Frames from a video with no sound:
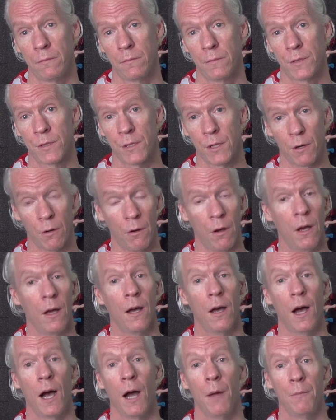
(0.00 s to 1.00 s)
So,
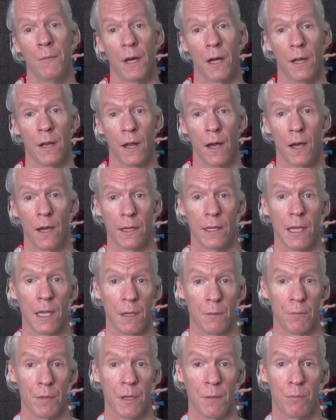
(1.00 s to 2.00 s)
I'm not
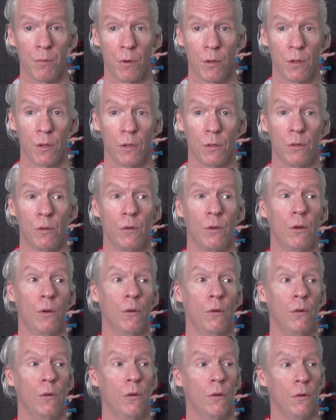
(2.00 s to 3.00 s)
knocking people
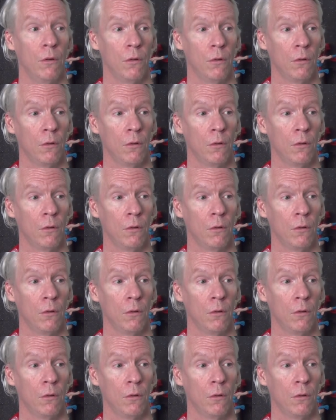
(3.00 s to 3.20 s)
who